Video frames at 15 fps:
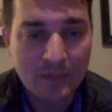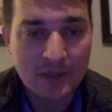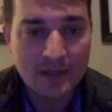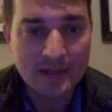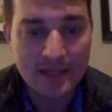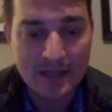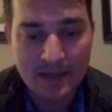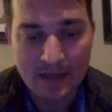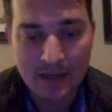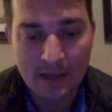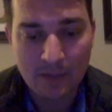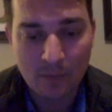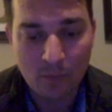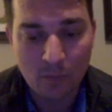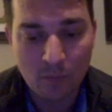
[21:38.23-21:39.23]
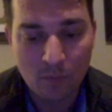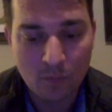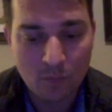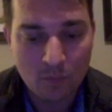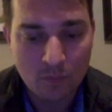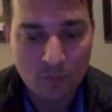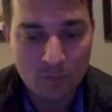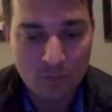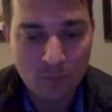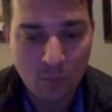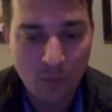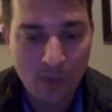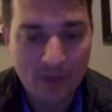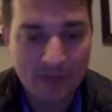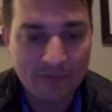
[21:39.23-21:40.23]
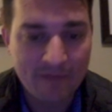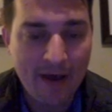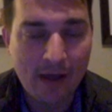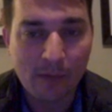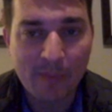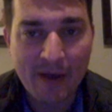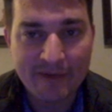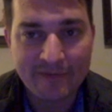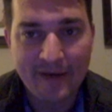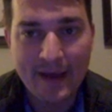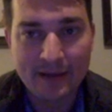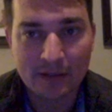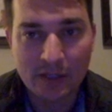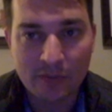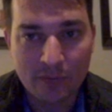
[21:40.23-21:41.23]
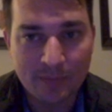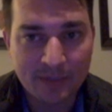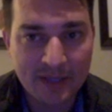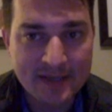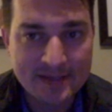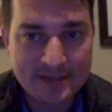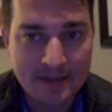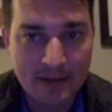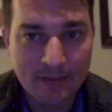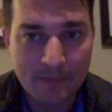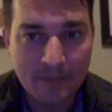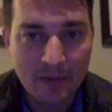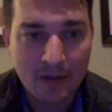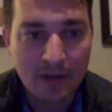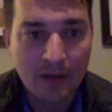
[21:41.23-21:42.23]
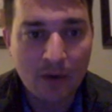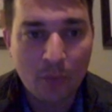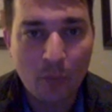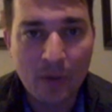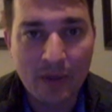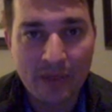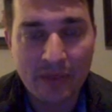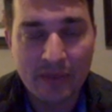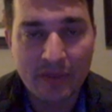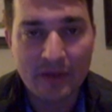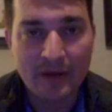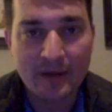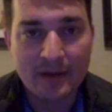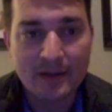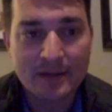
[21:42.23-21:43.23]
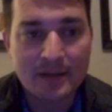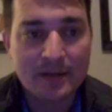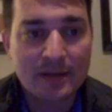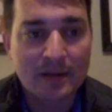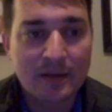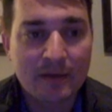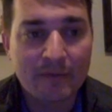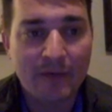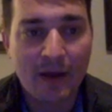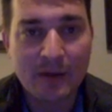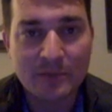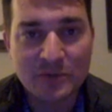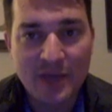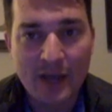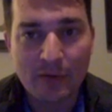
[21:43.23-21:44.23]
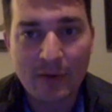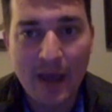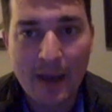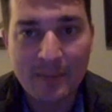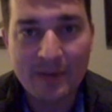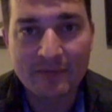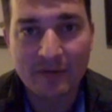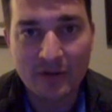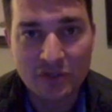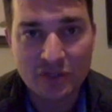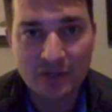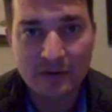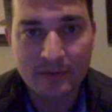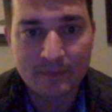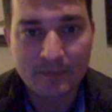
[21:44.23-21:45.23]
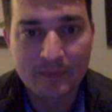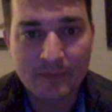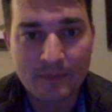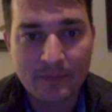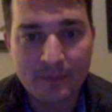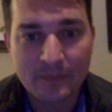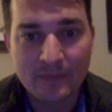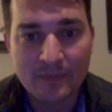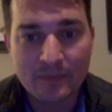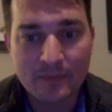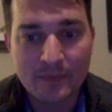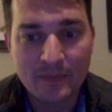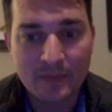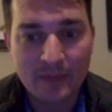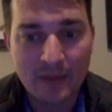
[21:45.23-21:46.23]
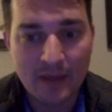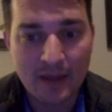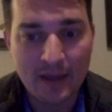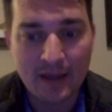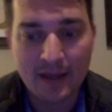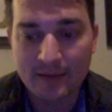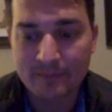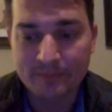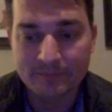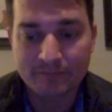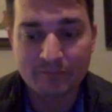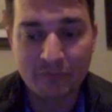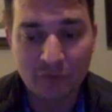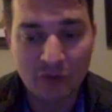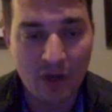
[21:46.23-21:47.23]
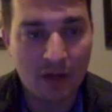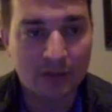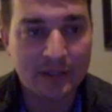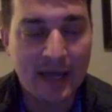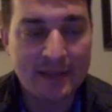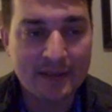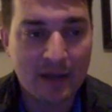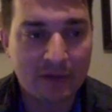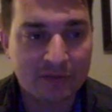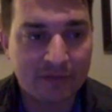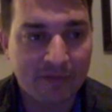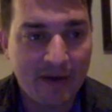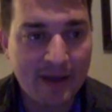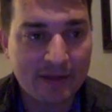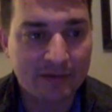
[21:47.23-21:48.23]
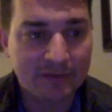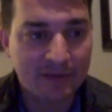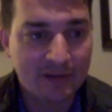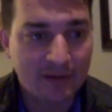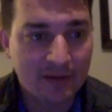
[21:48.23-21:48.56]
then it went file by file and replaced them with the volume shadow copy version, and to all 9,000 files.